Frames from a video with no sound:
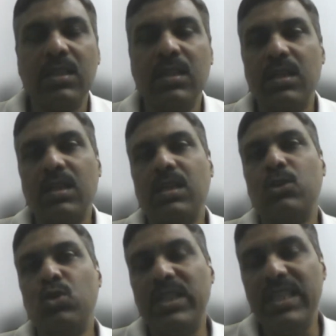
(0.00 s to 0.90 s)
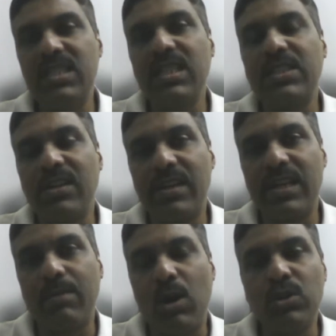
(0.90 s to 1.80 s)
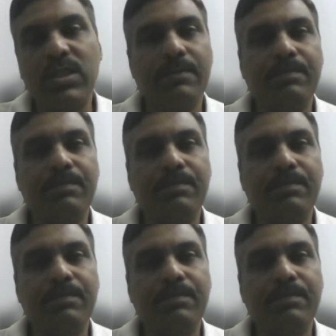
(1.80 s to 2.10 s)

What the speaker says: to teach the children about